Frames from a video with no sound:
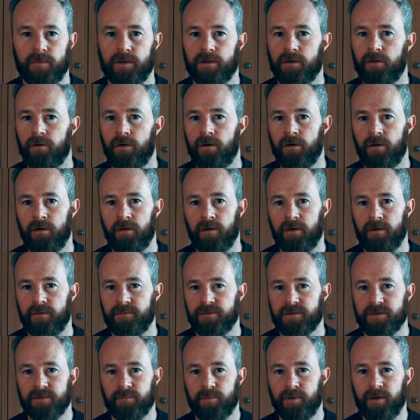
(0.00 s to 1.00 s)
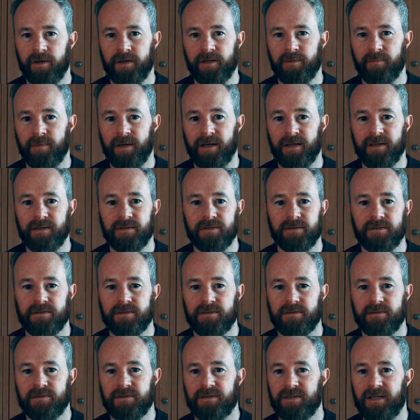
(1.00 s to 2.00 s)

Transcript: The law of supply and demand